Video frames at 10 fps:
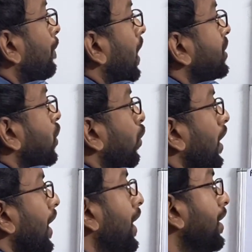by its
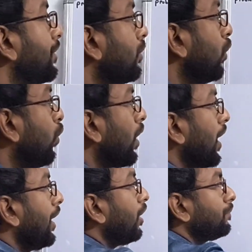lower end. So lower
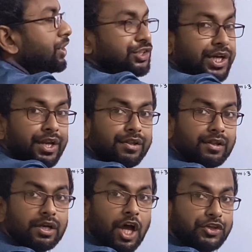end of the chain is
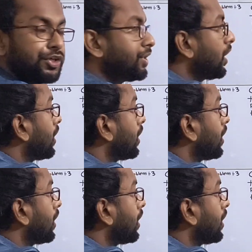touching the